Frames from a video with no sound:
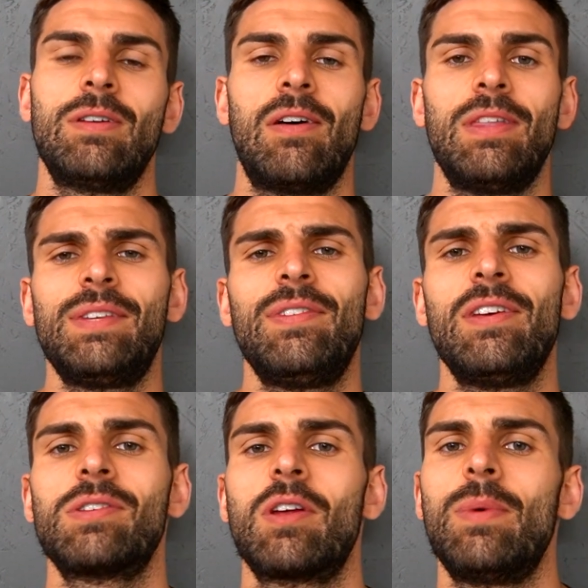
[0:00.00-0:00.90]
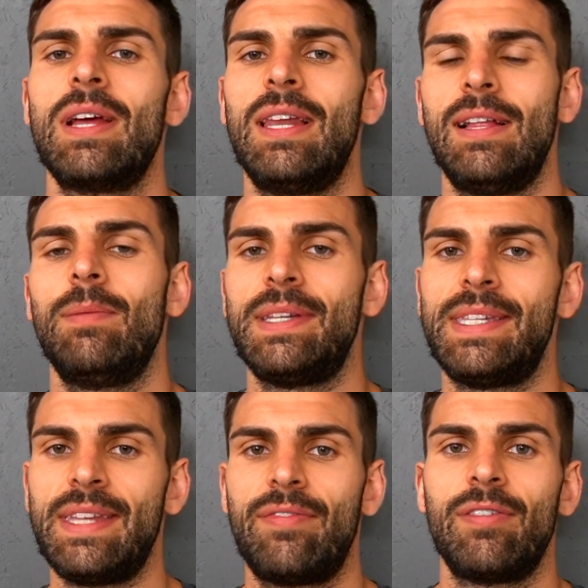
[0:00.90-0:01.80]
Now this video is going to be a little bit
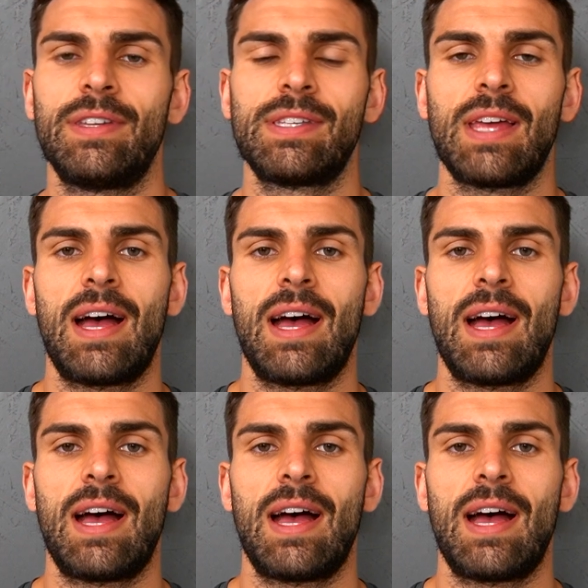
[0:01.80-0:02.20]
different,